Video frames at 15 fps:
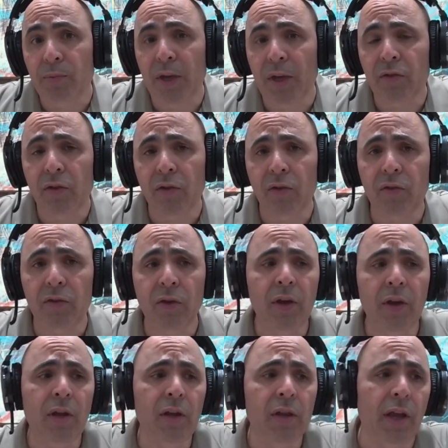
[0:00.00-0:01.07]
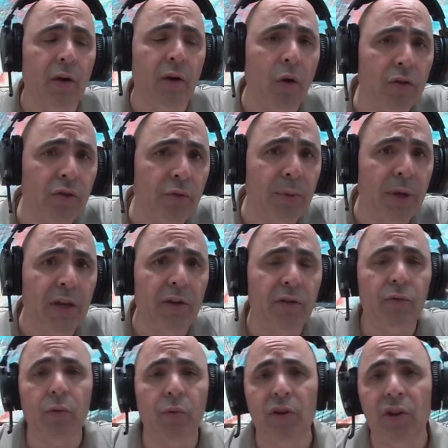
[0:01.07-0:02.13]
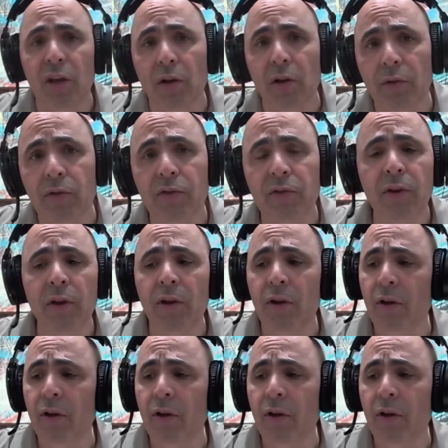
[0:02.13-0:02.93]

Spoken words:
spaces like AltSpace or Neos.